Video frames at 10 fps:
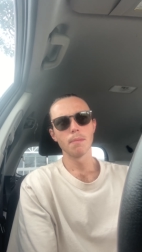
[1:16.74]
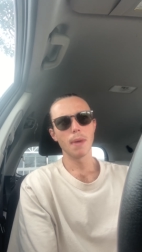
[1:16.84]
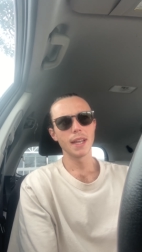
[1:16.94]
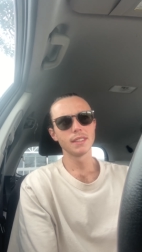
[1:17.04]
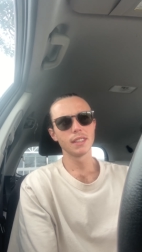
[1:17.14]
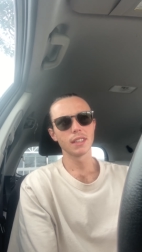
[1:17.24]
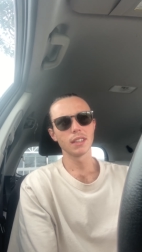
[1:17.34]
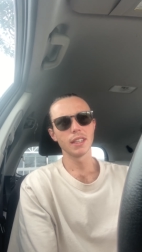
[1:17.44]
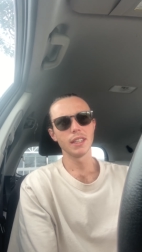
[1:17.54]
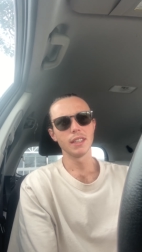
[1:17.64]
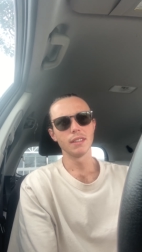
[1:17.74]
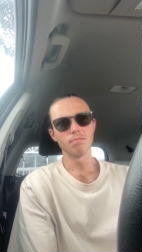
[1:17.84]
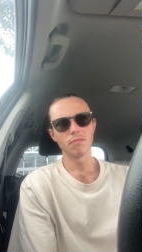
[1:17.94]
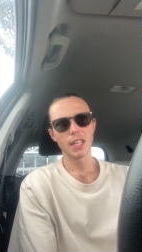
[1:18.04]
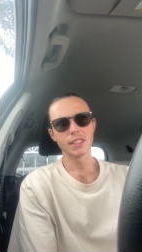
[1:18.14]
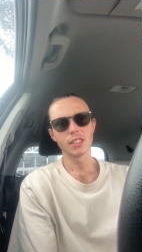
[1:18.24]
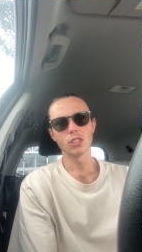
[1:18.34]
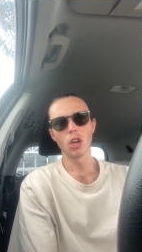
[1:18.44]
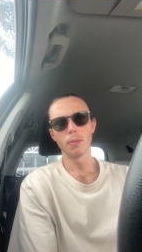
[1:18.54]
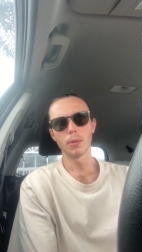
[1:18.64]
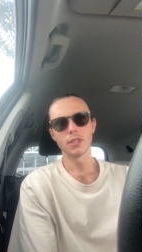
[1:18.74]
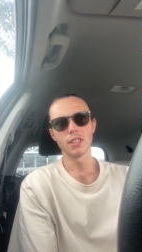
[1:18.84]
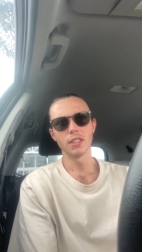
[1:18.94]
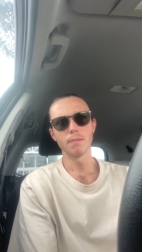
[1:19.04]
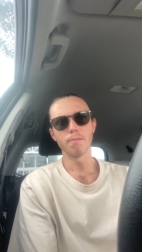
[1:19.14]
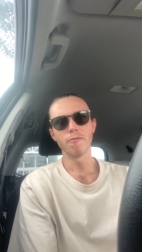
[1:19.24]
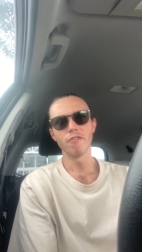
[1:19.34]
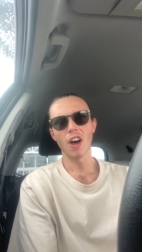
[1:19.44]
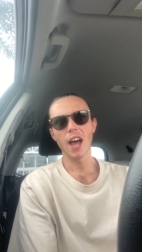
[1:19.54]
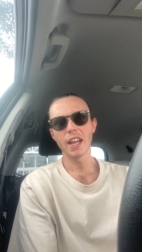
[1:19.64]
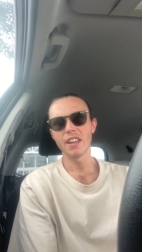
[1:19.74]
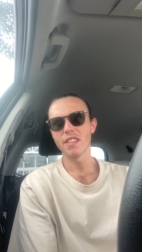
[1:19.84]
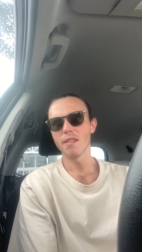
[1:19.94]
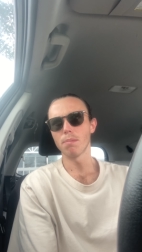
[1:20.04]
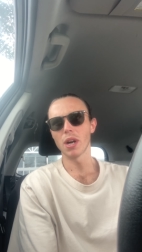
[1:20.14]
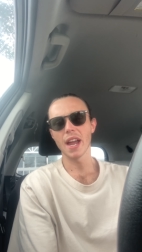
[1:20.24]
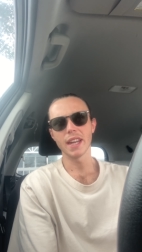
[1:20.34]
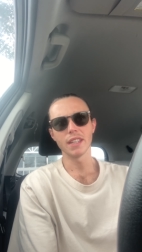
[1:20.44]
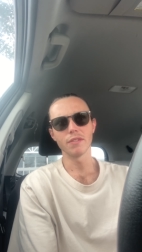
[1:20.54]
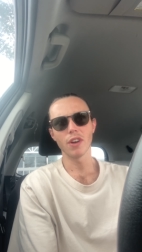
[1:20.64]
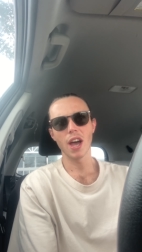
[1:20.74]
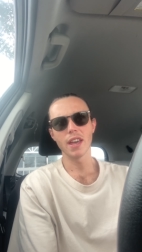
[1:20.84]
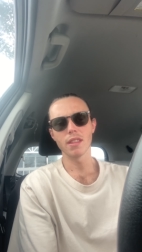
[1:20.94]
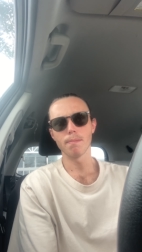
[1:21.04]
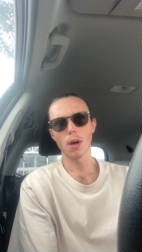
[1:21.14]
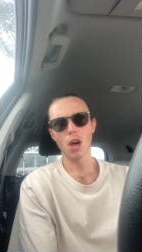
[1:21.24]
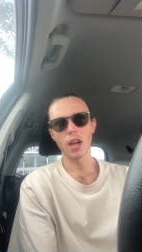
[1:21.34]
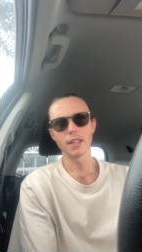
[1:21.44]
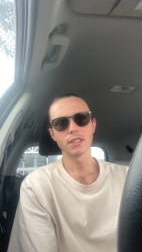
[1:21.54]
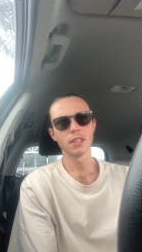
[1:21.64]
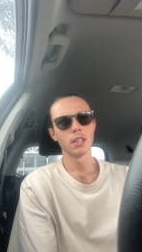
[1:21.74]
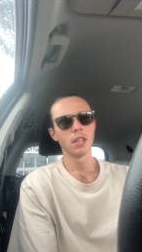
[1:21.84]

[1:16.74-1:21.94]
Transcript: basically is interpreted via the brain, via the mind,